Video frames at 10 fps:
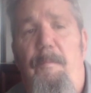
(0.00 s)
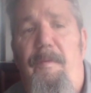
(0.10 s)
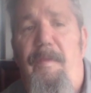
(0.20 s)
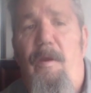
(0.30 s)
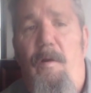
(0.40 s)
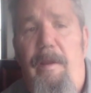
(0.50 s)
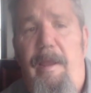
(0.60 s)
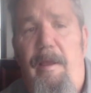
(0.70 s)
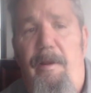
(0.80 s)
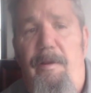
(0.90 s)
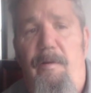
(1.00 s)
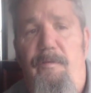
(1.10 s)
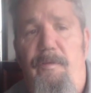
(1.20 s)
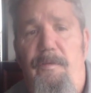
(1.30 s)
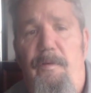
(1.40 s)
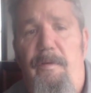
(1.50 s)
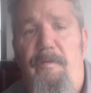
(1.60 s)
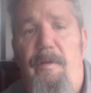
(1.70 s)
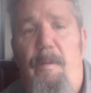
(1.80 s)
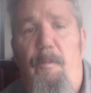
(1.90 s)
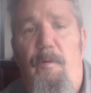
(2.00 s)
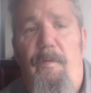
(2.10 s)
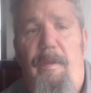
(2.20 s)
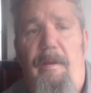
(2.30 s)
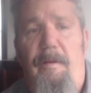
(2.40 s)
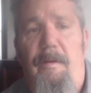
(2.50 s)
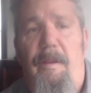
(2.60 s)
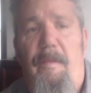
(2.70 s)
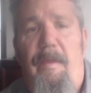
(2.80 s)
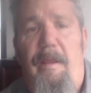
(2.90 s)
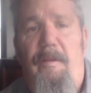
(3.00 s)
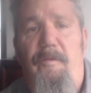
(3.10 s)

but they are counted. Notice that there is a number in that